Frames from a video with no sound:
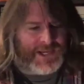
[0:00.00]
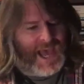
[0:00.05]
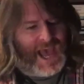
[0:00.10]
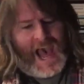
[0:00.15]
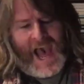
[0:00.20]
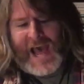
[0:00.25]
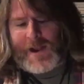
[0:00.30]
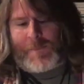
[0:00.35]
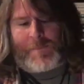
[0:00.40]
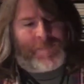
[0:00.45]

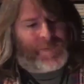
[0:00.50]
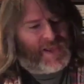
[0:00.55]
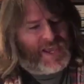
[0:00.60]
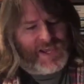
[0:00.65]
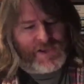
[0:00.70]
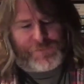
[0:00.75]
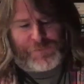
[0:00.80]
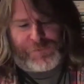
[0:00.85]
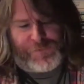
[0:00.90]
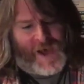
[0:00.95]
got a
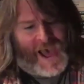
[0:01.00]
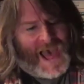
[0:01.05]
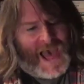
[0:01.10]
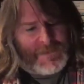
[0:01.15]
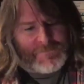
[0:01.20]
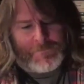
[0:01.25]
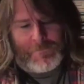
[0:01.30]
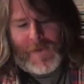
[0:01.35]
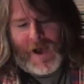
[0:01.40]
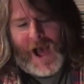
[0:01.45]
big fat
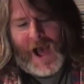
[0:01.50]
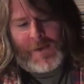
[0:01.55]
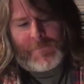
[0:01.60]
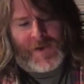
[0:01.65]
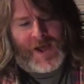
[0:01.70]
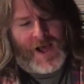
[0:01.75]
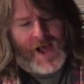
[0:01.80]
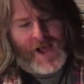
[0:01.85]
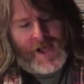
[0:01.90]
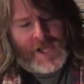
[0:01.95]

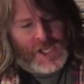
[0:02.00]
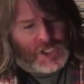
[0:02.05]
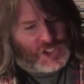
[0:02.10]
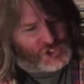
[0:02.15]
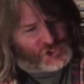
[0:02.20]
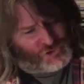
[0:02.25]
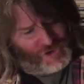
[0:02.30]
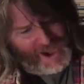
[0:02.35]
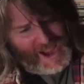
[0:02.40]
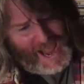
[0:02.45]
mama
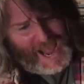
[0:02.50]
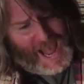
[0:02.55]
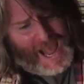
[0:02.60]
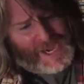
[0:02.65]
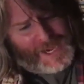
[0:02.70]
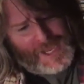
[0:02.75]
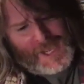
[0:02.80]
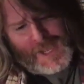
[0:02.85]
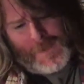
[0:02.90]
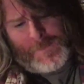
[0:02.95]
trying
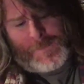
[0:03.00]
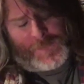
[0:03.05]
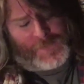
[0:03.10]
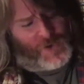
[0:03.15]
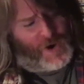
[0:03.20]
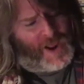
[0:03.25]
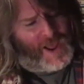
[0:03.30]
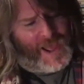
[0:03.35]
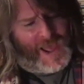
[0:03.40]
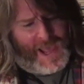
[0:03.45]
to
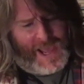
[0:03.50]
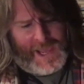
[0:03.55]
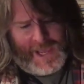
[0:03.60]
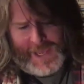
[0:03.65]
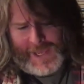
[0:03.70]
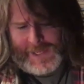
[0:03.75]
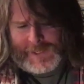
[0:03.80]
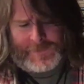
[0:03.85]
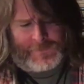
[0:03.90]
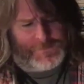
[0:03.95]

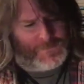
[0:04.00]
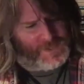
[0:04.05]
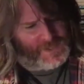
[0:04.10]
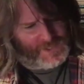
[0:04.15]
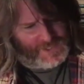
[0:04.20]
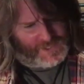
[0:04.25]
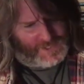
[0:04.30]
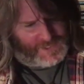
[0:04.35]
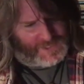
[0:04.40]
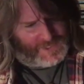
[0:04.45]
break
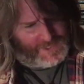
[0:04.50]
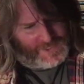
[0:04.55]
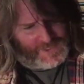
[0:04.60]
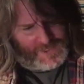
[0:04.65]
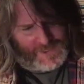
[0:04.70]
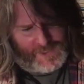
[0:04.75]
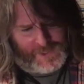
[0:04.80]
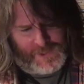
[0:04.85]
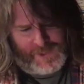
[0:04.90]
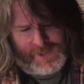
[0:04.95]

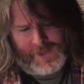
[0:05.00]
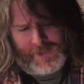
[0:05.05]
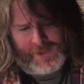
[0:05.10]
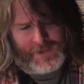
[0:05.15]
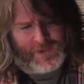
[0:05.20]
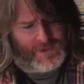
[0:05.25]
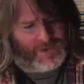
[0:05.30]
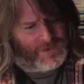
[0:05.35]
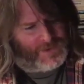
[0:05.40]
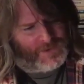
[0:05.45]

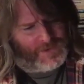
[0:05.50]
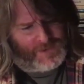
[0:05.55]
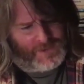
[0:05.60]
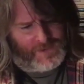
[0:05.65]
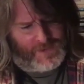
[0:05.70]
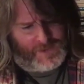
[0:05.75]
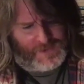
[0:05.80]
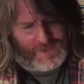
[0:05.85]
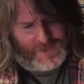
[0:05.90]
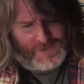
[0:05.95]

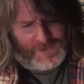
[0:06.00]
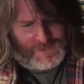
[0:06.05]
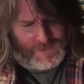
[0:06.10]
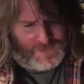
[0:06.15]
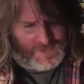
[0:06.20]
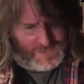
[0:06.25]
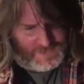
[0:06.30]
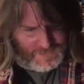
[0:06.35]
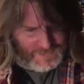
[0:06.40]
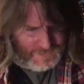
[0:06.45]

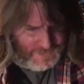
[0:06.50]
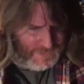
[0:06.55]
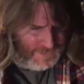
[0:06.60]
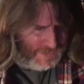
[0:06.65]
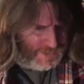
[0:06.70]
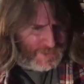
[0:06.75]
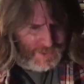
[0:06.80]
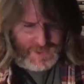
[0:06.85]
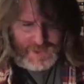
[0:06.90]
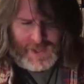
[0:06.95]
me.
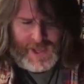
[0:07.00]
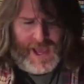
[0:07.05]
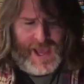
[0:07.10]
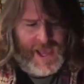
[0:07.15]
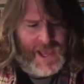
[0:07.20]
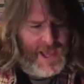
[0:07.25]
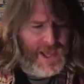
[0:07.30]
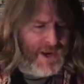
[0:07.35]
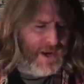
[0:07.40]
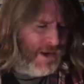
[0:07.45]

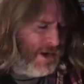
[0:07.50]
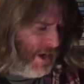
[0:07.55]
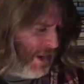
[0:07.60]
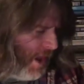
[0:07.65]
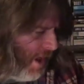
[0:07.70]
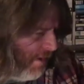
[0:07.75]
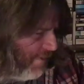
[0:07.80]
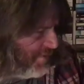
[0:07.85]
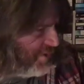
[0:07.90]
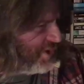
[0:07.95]
And I
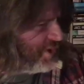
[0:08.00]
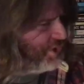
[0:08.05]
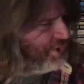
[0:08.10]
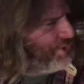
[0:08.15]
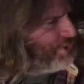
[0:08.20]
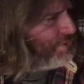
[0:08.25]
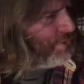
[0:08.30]
love to